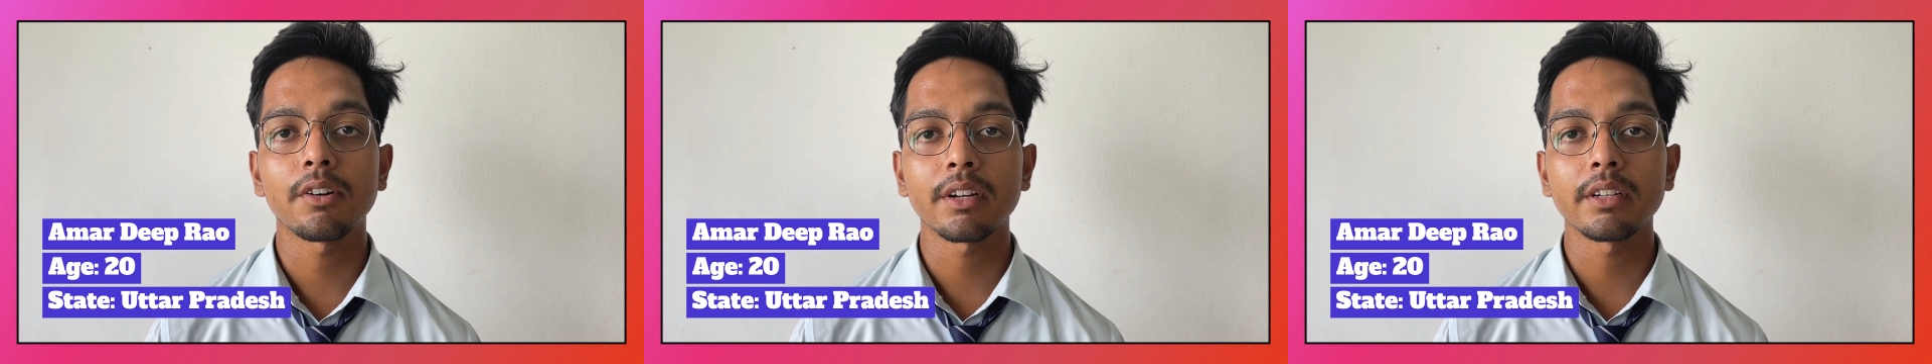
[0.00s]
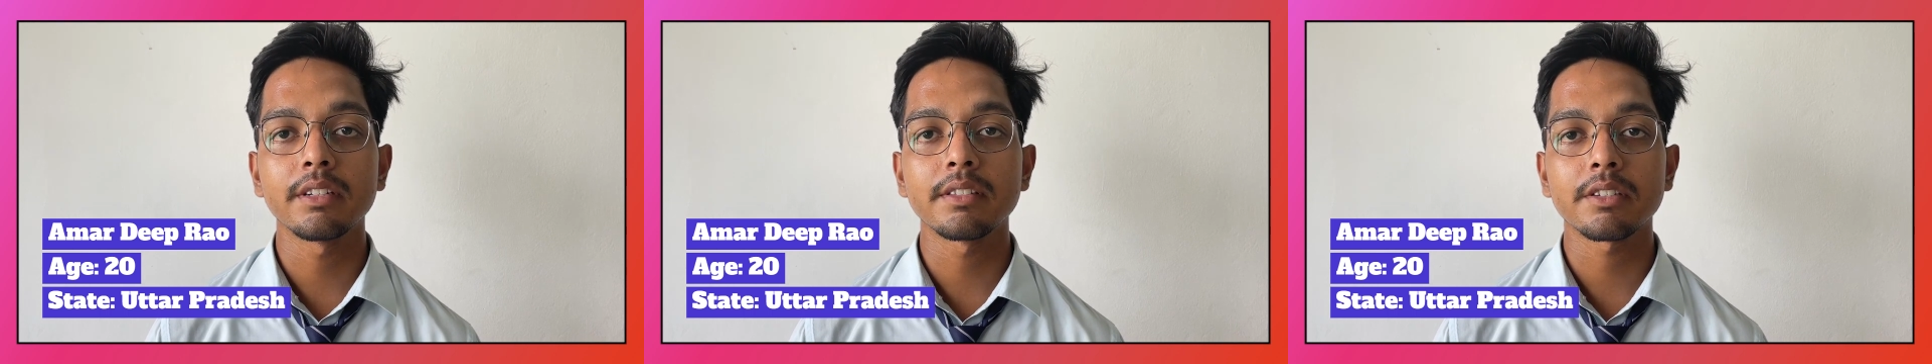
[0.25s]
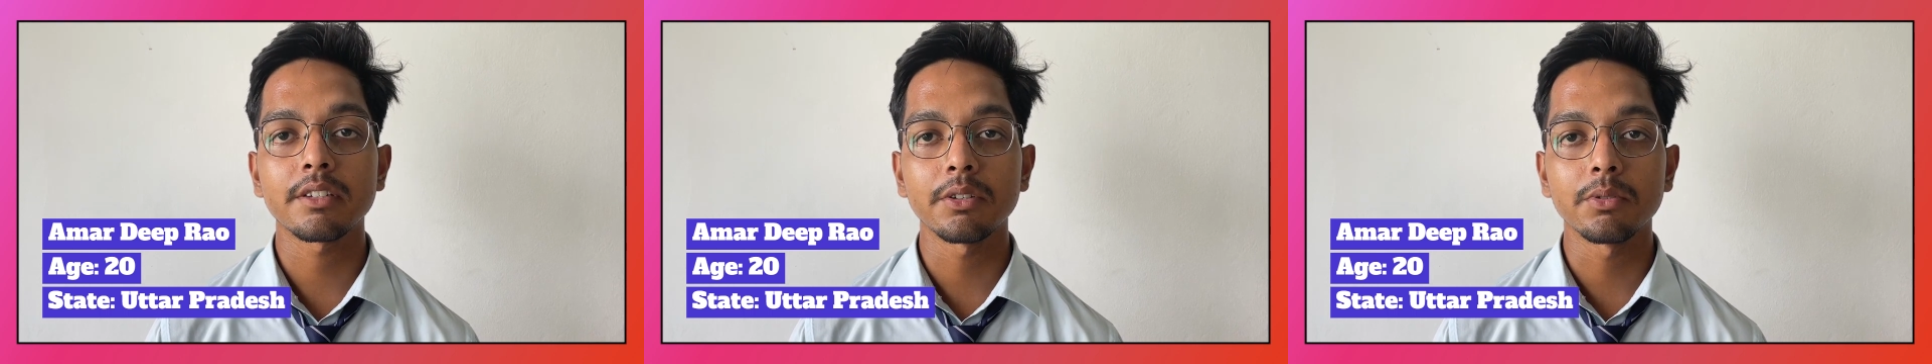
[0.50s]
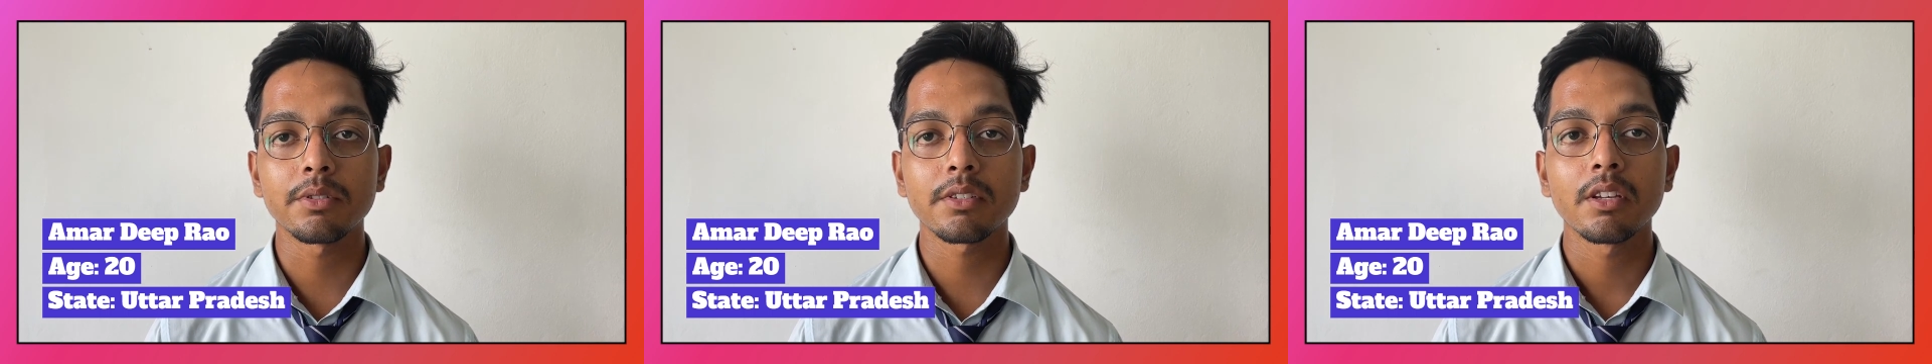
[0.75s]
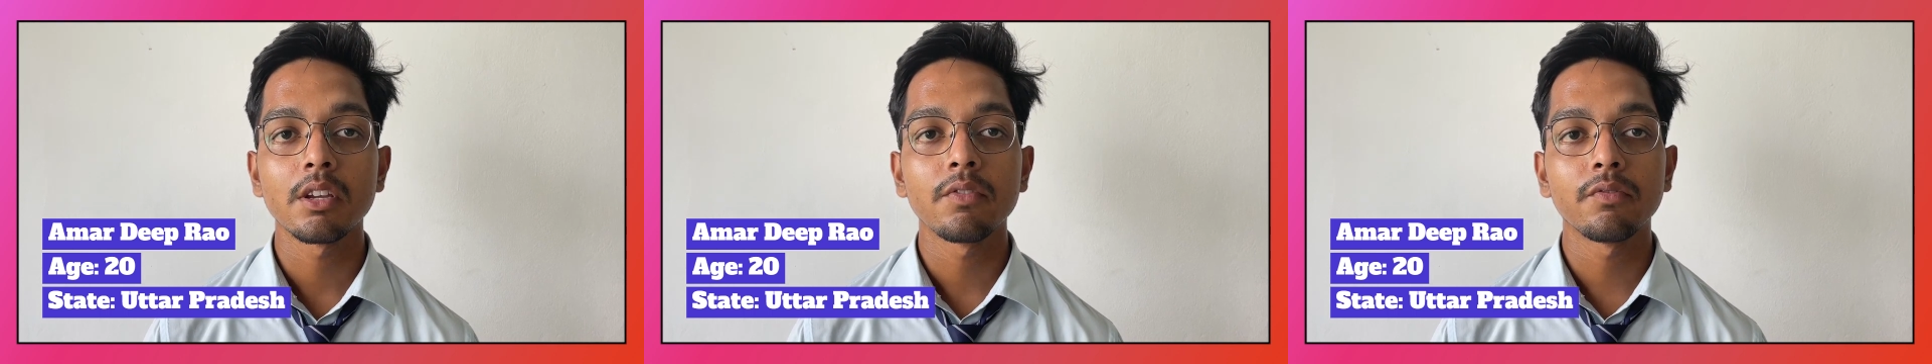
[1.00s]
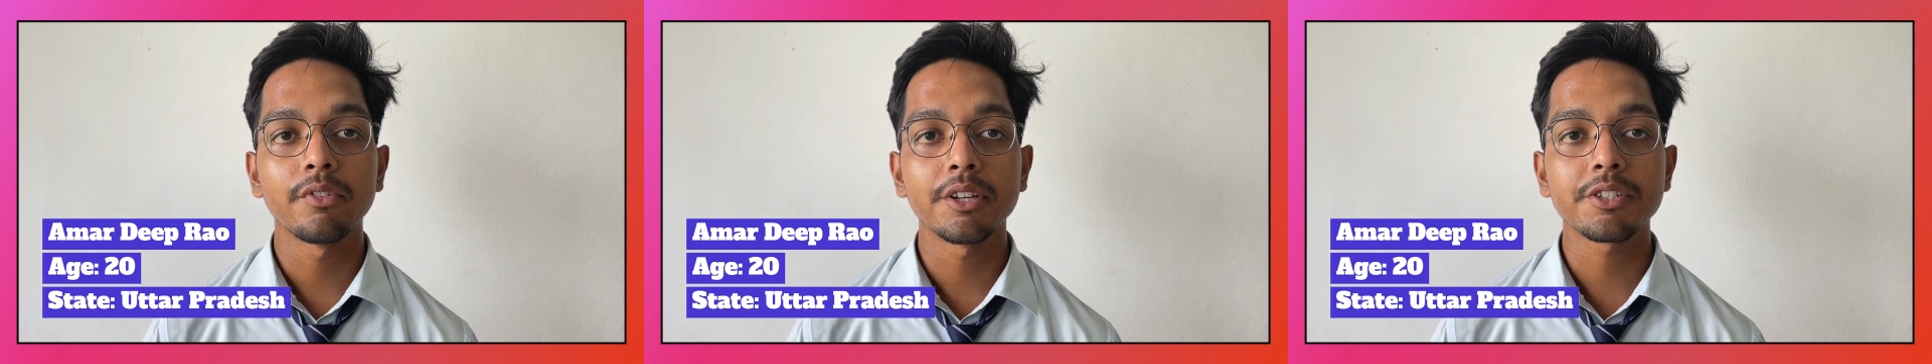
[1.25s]
foreign institutes,
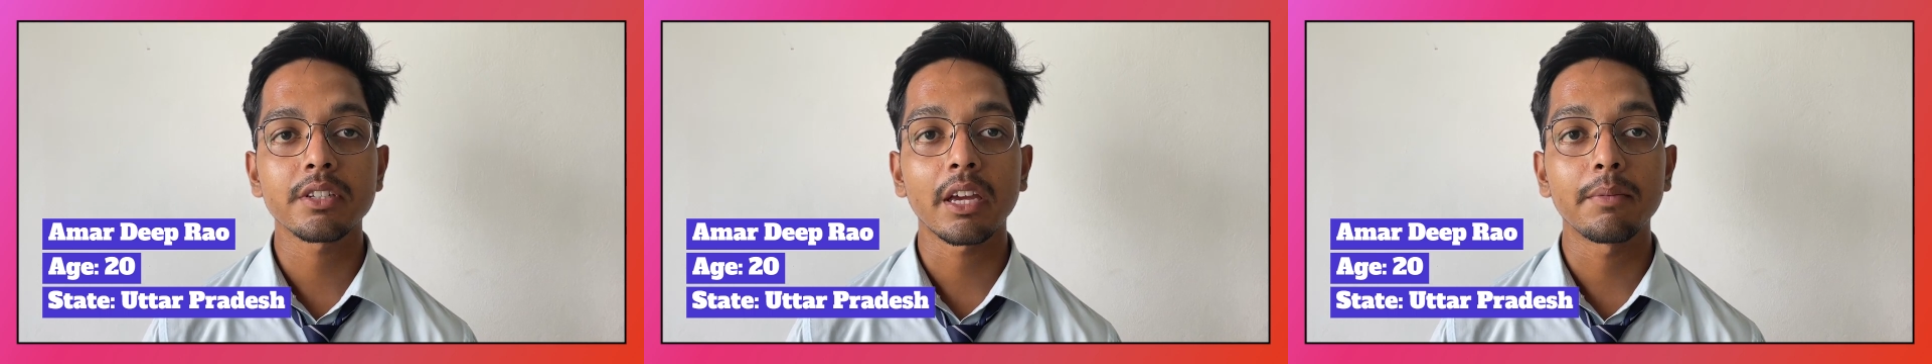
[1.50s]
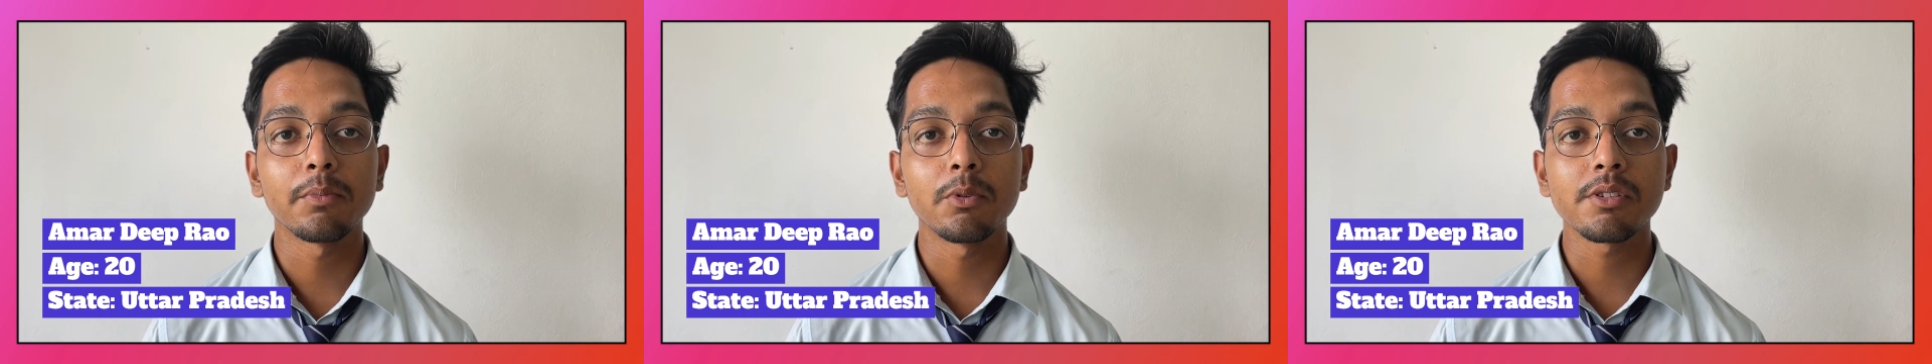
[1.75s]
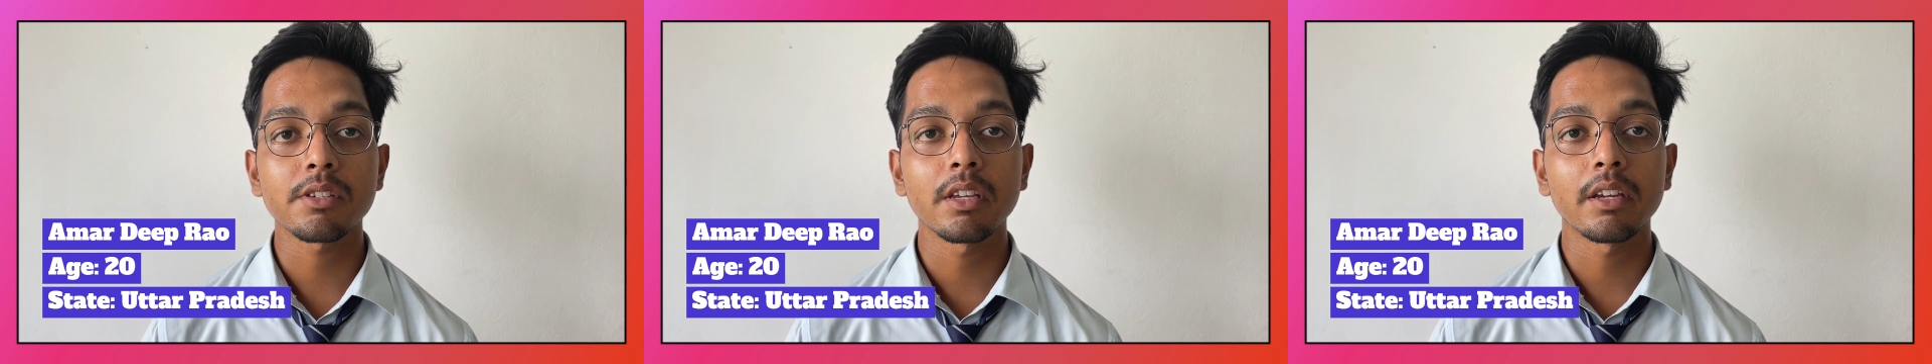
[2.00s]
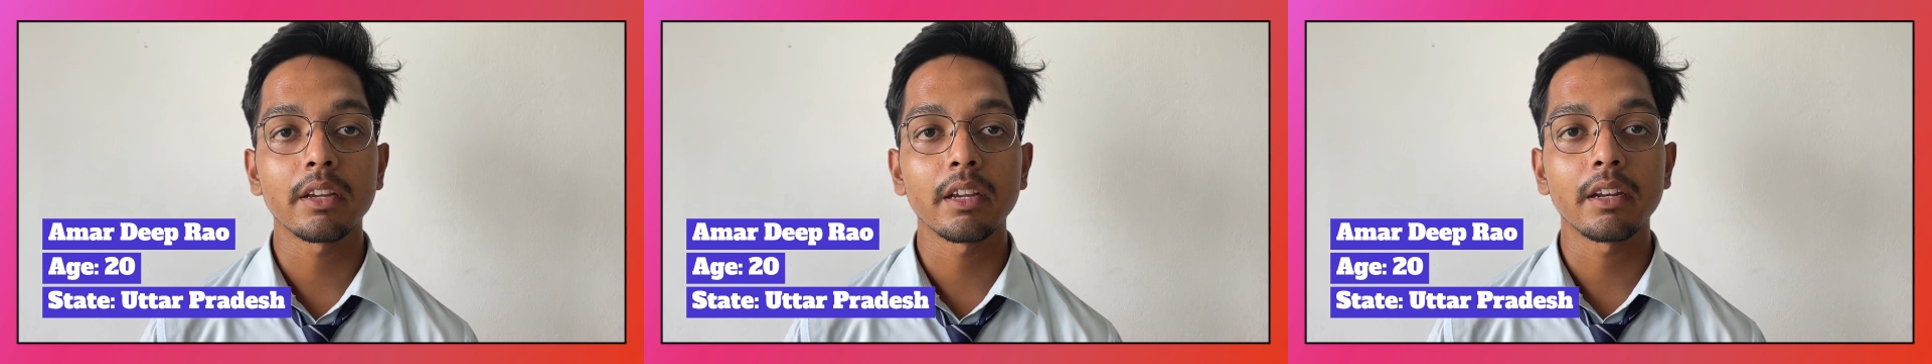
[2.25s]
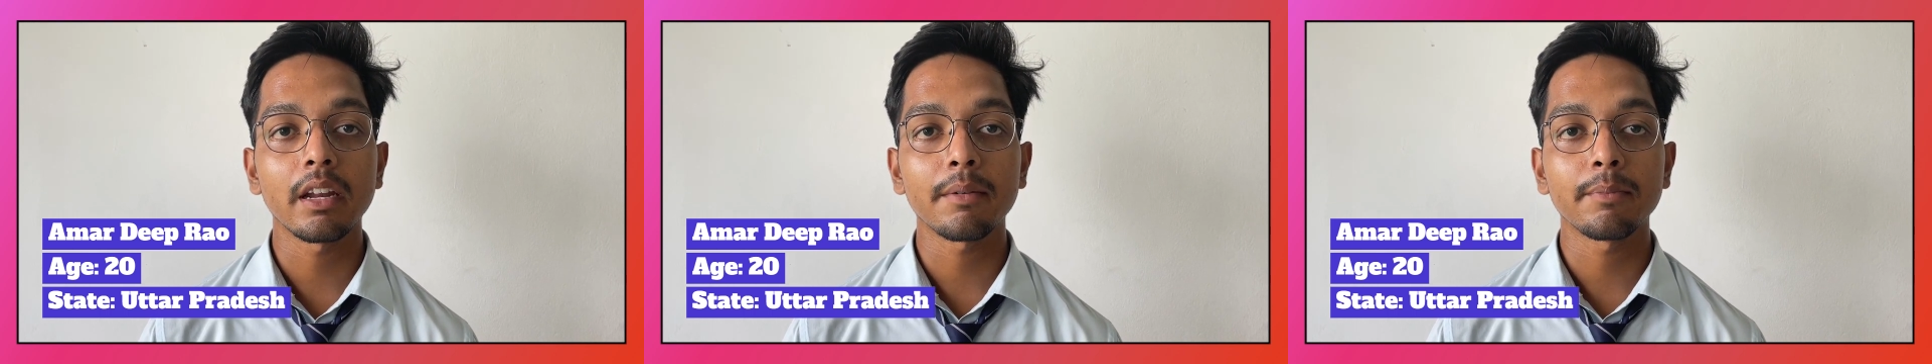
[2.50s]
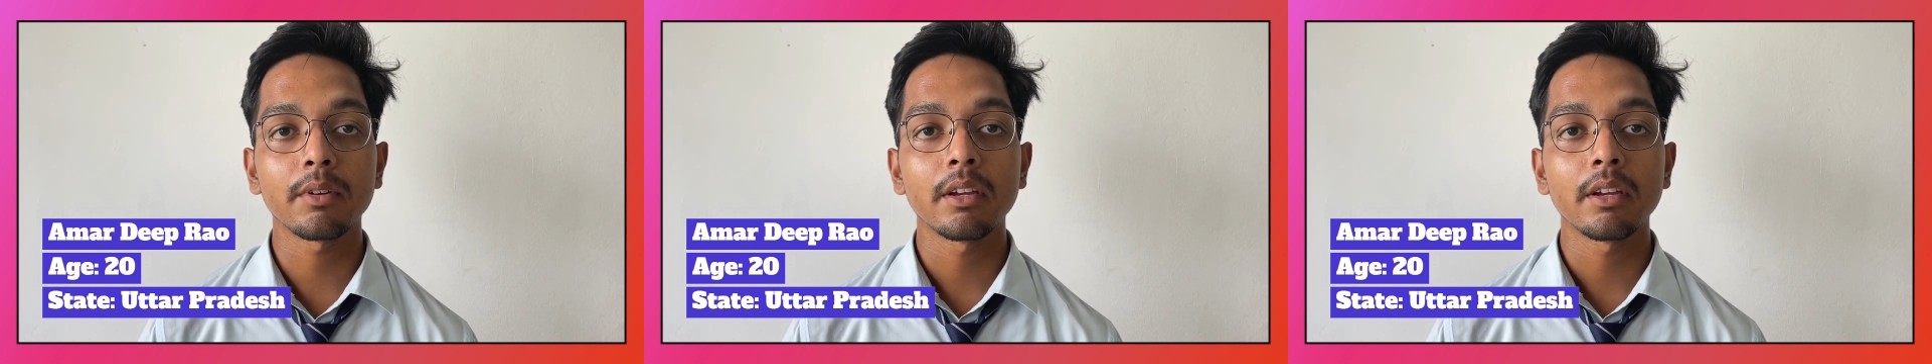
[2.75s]
which can boost their in-lab